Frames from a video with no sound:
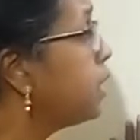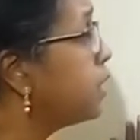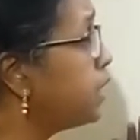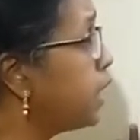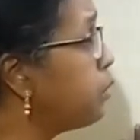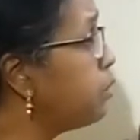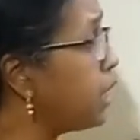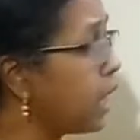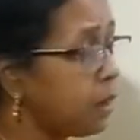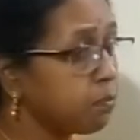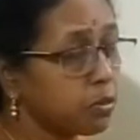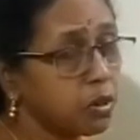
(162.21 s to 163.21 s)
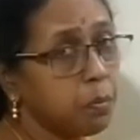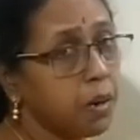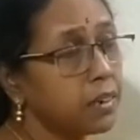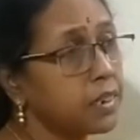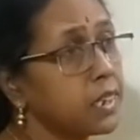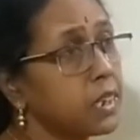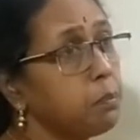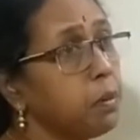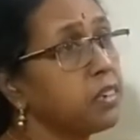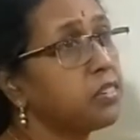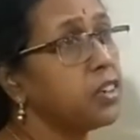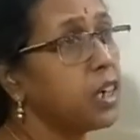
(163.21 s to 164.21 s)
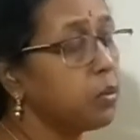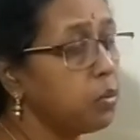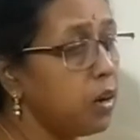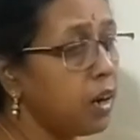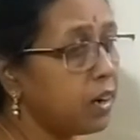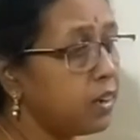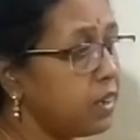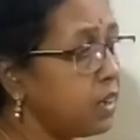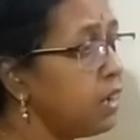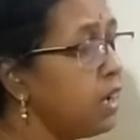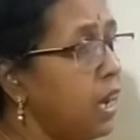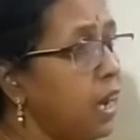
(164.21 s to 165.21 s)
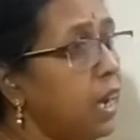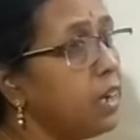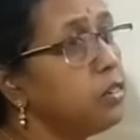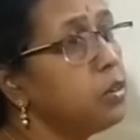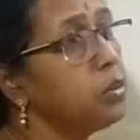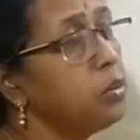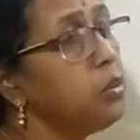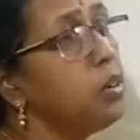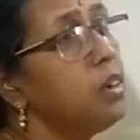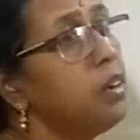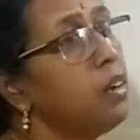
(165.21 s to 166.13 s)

they will have to participate regularly and to